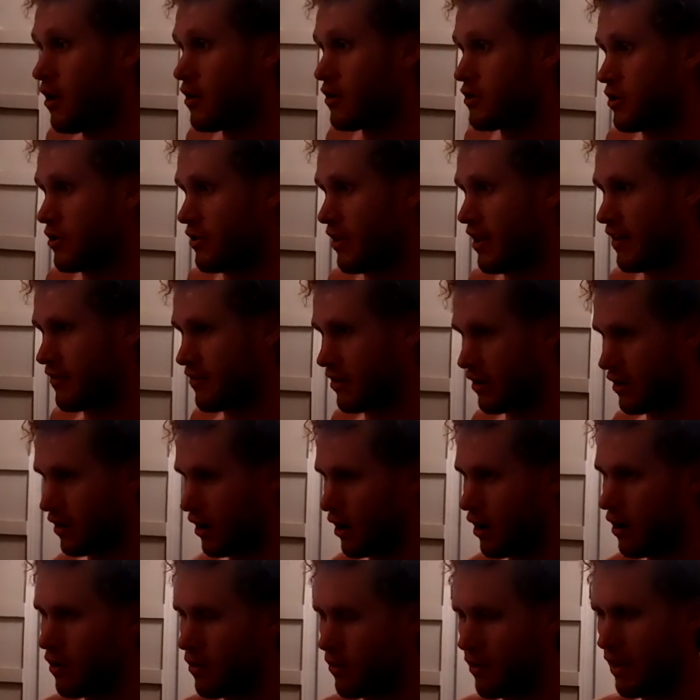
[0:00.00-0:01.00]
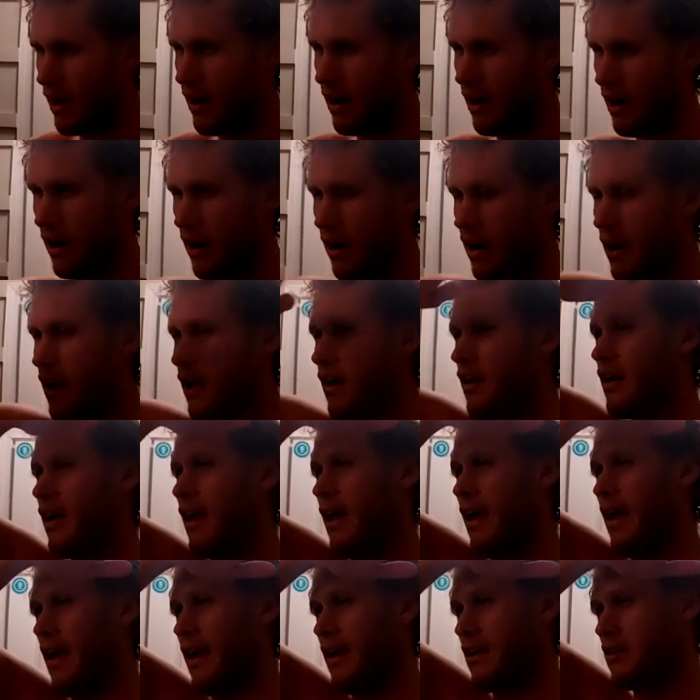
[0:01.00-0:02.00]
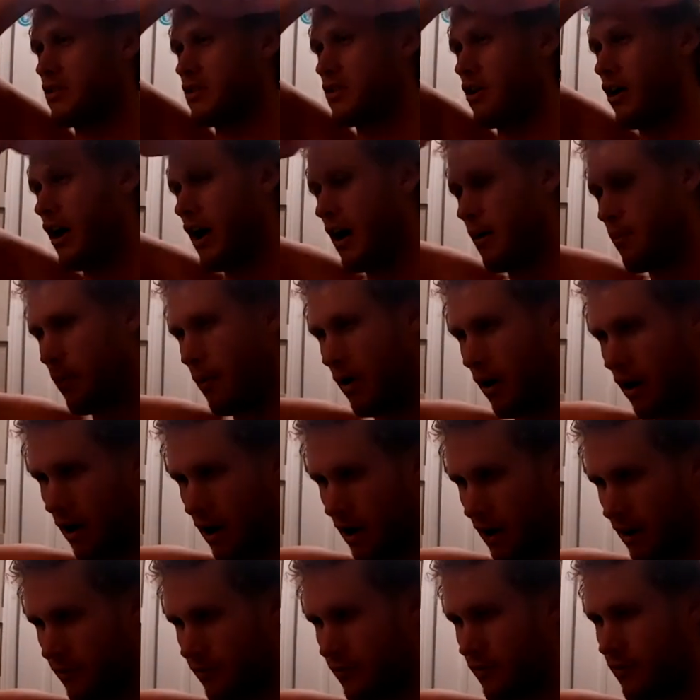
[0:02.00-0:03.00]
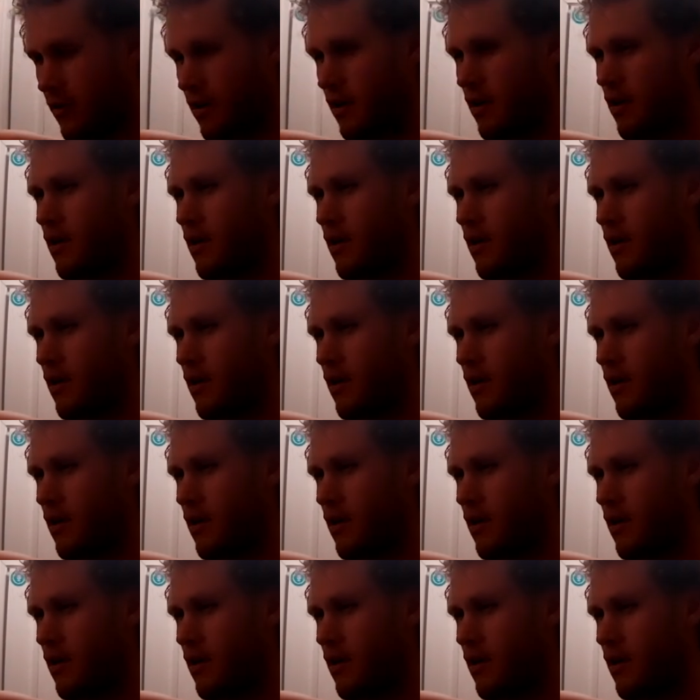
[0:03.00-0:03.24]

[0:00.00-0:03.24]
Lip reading: So they have to go there and chop off